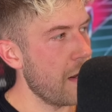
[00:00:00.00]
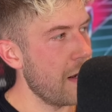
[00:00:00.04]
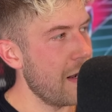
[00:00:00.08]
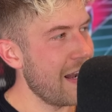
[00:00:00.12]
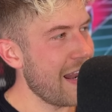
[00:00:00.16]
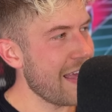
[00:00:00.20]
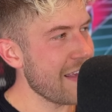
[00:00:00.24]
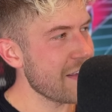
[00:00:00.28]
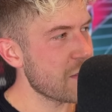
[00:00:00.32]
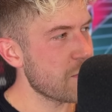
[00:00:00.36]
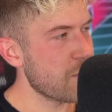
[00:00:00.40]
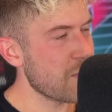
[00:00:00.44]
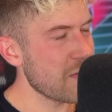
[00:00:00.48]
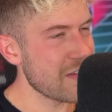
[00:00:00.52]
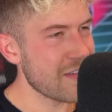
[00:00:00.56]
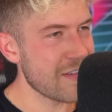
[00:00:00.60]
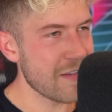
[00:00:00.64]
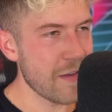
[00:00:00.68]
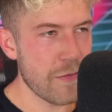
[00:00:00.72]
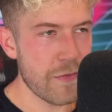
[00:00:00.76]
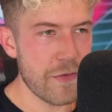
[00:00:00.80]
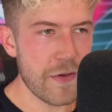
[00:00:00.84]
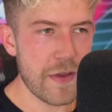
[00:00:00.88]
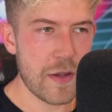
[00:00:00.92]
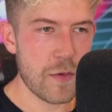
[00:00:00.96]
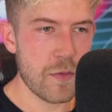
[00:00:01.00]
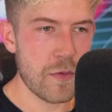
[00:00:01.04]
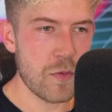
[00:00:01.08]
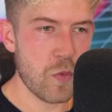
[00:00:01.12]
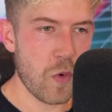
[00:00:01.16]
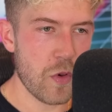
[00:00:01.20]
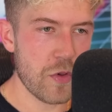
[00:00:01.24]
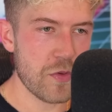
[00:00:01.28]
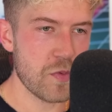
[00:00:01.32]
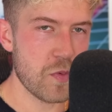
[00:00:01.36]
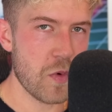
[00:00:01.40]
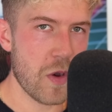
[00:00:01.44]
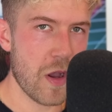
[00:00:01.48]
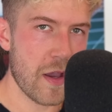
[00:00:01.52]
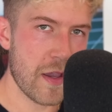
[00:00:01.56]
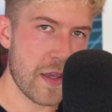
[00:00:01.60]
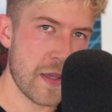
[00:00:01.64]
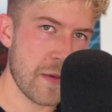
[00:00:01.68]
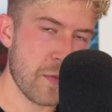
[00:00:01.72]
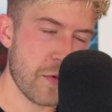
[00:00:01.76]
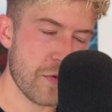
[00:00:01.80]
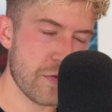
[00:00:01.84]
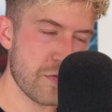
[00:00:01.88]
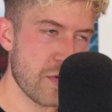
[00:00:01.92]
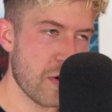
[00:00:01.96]
less specific with what's
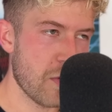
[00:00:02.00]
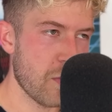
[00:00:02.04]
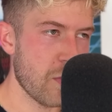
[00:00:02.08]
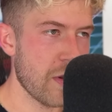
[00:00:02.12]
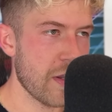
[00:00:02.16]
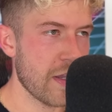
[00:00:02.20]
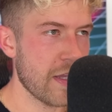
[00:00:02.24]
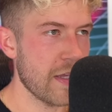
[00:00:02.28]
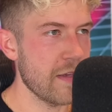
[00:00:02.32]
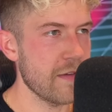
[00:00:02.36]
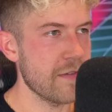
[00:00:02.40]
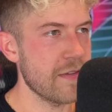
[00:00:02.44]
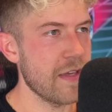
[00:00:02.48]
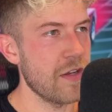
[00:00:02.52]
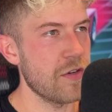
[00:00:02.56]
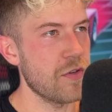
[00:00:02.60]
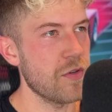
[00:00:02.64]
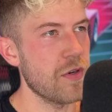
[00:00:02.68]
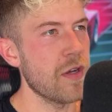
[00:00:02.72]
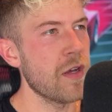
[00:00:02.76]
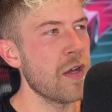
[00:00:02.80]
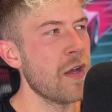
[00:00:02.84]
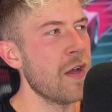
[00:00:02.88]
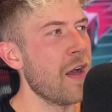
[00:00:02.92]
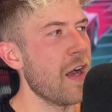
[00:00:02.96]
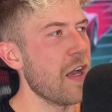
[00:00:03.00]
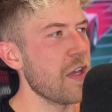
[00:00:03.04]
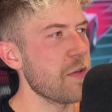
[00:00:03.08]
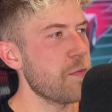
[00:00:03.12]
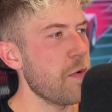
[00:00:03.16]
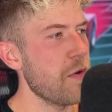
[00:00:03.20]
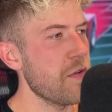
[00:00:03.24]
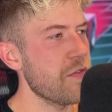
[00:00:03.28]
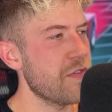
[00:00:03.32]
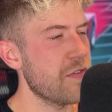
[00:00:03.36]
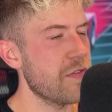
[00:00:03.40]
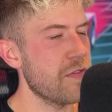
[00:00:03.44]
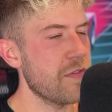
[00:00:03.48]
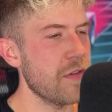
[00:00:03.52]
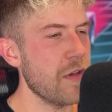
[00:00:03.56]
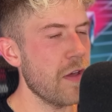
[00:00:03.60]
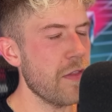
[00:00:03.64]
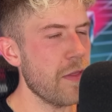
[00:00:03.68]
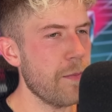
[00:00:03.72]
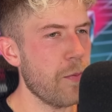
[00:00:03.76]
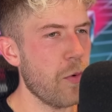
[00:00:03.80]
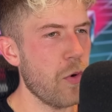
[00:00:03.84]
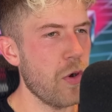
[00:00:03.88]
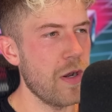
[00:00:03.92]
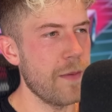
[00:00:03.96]
working, what's not working, etc. I suppose the
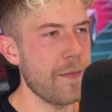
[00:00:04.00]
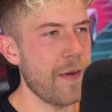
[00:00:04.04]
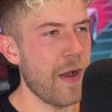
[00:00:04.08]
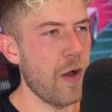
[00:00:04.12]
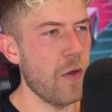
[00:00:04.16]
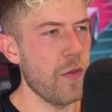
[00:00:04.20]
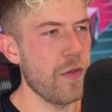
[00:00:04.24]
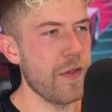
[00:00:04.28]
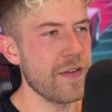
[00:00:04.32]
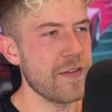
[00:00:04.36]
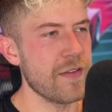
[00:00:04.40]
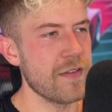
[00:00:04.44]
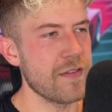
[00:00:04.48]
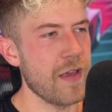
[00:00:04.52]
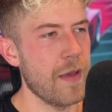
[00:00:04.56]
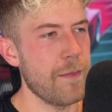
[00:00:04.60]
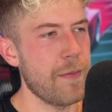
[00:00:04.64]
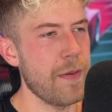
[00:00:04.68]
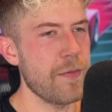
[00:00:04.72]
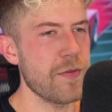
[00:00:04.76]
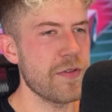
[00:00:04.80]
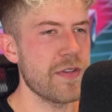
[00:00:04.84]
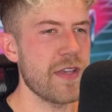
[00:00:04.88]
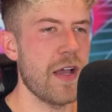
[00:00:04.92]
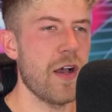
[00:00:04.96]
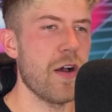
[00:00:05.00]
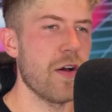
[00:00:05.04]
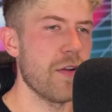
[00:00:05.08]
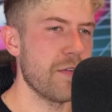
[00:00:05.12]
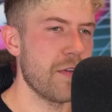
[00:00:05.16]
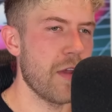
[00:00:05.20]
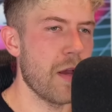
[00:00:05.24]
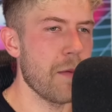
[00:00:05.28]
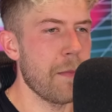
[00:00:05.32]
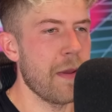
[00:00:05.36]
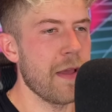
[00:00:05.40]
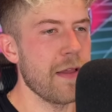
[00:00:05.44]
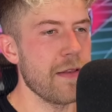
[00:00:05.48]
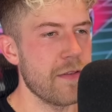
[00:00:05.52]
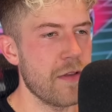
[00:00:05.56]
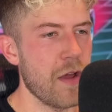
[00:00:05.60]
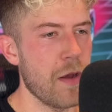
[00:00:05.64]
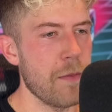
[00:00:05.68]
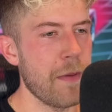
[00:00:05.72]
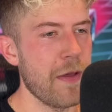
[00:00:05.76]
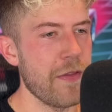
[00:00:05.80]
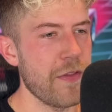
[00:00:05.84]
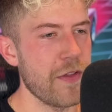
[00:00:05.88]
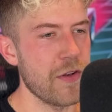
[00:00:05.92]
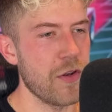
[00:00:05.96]
other point about all this is like people say, "Oh, don't make
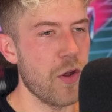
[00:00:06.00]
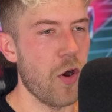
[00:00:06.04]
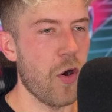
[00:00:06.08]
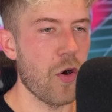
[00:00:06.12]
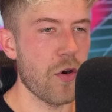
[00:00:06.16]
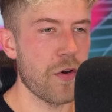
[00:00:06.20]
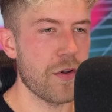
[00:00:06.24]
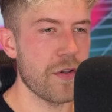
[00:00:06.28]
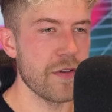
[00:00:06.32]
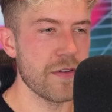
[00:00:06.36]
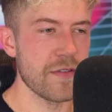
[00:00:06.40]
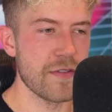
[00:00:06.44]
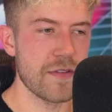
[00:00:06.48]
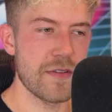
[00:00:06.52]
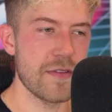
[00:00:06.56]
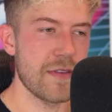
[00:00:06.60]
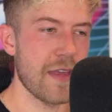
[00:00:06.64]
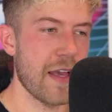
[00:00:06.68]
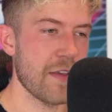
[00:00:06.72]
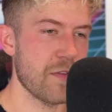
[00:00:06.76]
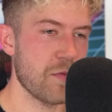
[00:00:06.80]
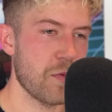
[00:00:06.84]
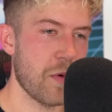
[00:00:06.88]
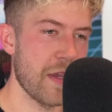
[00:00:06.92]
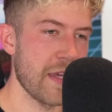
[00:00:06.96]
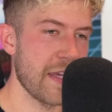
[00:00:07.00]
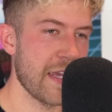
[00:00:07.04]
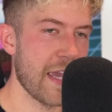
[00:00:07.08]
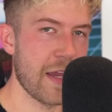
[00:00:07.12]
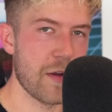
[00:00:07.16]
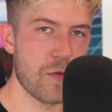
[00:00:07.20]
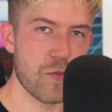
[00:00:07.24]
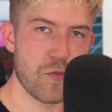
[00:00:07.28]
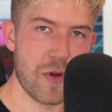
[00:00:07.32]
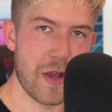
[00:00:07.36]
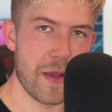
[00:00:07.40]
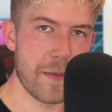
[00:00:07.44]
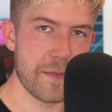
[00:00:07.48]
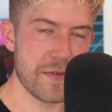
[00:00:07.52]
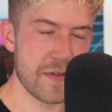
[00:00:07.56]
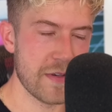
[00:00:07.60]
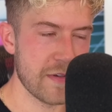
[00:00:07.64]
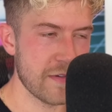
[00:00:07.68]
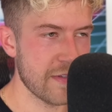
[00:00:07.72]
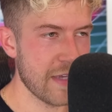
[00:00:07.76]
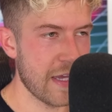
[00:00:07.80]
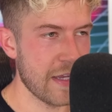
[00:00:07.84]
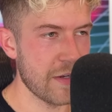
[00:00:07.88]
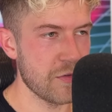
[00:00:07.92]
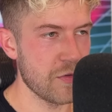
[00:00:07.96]
don't make the doc because that's why you're getting rips,
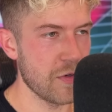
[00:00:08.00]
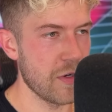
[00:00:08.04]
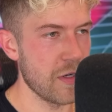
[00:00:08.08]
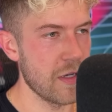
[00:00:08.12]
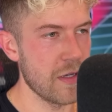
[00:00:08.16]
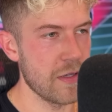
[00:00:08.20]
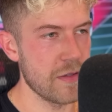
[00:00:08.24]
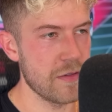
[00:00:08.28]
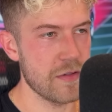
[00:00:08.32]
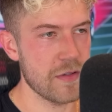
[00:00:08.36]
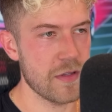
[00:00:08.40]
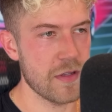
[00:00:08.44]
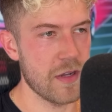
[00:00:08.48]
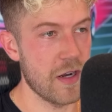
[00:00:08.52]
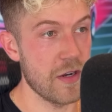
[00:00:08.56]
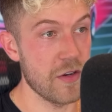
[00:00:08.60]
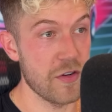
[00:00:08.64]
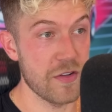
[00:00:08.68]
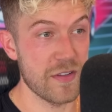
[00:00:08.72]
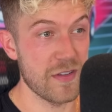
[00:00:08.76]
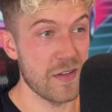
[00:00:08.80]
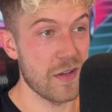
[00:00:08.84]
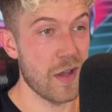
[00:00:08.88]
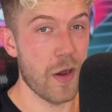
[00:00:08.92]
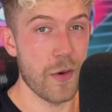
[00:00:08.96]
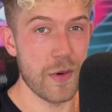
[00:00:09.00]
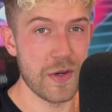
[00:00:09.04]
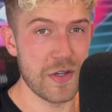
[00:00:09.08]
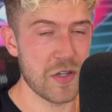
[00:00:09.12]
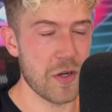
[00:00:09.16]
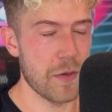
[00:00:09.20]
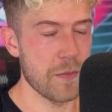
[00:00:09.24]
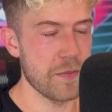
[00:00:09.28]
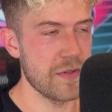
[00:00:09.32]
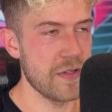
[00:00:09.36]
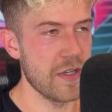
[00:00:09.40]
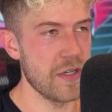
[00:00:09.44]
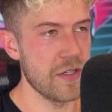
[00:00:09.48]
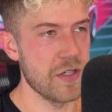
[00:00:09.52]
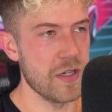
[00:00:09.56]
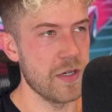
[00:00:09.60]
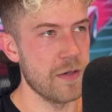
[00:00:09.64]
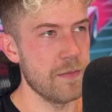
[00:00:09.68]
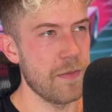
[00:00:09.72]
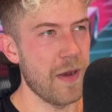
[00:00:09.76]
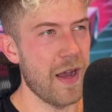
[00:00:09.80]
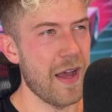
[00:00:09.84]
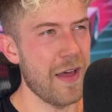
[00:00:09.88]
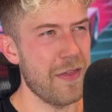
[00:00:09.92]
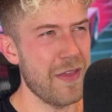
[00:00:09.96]
etc." It's going to just encourage
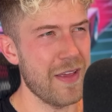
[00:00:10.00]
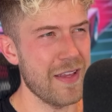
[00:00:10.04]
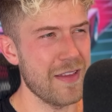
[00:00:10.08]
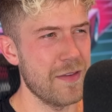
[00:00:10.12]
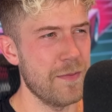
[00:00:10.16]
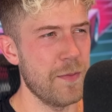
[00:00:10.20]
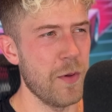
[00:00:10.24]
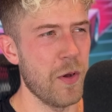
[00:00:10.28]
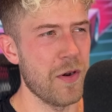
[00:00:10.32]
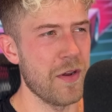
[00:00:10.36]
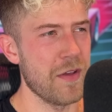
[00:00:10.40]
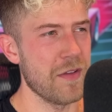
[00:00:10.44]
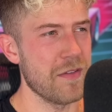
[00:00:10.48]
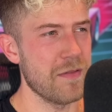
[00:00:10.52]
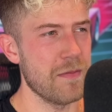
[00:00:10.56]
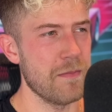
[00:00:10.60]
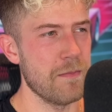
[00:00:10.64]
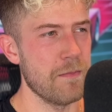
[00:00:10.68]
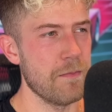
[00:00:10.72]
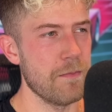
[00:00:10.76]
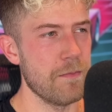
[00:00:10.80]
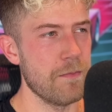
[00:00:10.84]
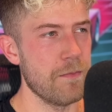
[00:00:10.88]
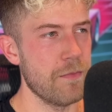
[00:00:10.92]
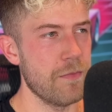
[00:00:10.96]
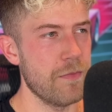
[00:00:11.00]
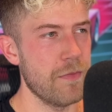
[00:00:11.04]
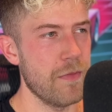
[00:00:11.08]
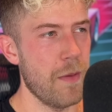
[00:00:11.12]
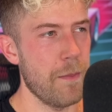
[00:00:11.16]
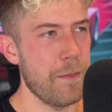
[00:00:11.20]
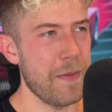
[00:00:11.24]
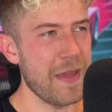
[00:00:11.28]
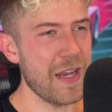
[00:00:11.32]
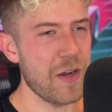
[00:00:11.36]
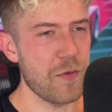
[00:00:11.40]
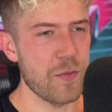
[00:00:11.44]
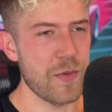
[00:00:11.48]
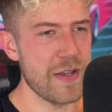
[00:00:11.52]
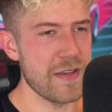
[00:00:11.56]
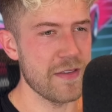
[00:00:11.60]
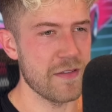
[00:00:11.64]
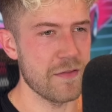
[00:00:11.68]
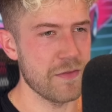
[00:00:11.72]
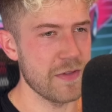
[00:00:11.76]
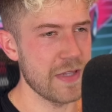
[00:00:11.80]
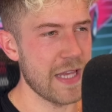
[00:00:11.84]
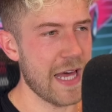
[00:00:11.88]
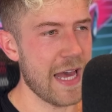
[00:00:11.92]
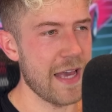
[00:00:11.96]
competition. But I think to be honest, a bigger
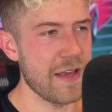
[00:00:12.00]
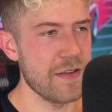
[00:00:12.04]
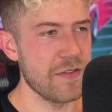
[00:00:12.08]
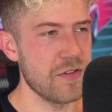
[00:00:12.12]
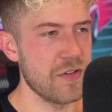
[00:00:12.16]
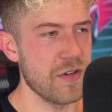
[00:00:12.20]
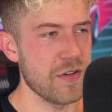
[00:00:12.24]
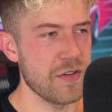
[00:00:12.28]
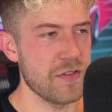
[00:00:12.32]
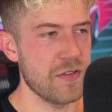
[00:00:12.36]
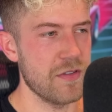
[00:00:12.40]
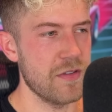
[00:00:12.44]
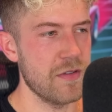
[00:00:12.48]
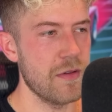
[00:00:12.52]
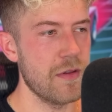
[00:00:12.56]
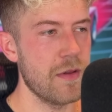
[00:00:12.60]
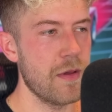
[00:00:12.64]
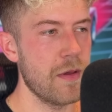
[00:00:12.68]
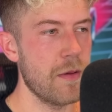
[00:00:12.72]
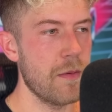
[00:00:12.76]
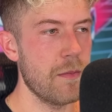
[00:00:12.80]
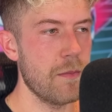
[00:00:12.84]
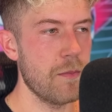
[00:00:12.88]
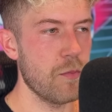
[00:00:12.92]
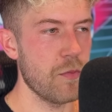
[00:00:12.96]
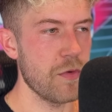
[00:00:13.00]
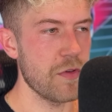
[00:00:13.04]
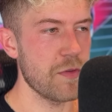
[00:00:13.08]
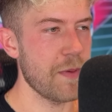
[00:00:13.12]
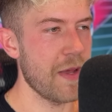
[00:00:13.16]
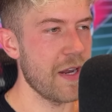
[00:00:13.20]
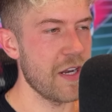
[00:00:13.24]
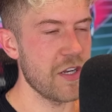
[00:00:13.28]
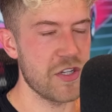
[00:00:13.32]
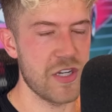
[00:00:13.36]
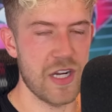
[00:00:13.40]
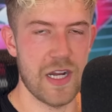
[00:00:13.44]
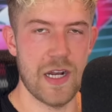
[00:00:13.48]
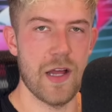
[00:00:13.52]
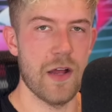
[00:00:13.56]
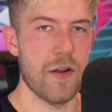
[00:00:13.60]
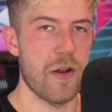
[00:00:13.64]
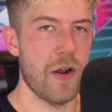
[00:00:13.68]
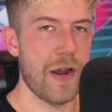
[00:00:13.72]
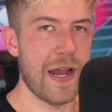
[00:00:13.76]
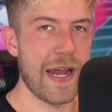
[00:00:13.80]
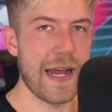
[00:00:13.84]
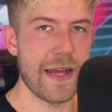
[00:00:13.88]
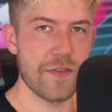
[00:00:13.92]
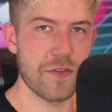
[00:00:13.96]
reason for that is just we spend a shitload
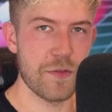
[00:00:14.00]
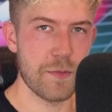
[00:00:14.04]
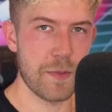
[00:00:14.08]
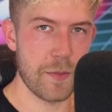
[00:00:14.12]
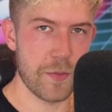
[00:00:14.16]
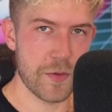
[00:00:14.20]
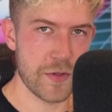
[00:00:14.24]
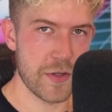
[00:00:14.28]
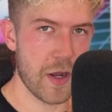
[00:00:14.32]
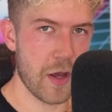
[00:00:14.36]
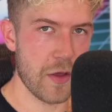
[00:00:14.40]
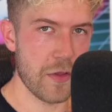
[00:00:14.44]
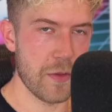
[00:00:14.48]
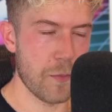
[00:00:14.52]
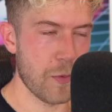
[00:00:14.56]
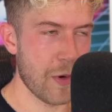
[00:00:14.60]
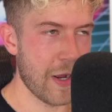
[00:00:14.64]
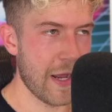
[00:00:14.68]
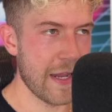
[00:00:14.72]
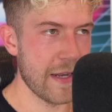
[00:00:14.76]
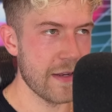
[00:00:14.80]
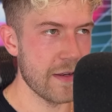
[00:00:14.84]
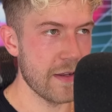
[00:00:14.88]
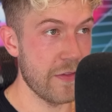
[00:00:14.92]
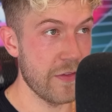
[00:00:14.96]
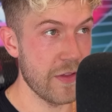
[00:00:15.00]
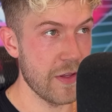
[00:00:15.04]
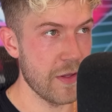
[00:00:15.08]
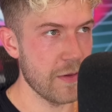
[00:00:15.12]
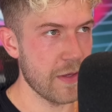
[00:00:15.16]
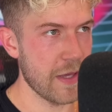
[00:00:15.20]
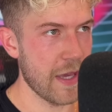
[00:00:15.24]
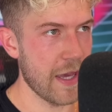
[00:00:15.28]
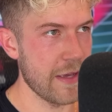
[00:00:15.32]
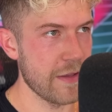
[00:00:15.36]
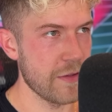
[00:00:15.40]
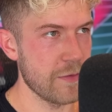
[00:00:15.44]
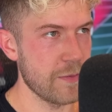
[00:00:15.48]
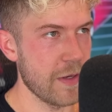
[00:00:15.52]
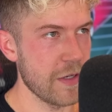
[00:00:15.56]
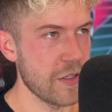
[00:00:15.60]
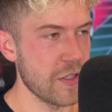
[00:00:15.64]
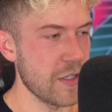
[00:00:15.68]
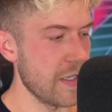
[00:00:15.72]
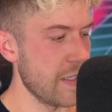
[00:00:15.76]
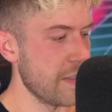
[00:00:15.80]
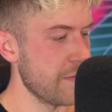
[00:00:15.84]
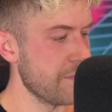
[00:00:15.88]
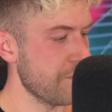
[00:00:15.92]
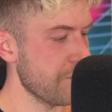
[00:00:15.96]
on ads. People know the brand in the UK,
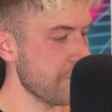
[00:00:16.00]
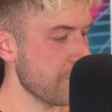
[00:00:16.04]
especially.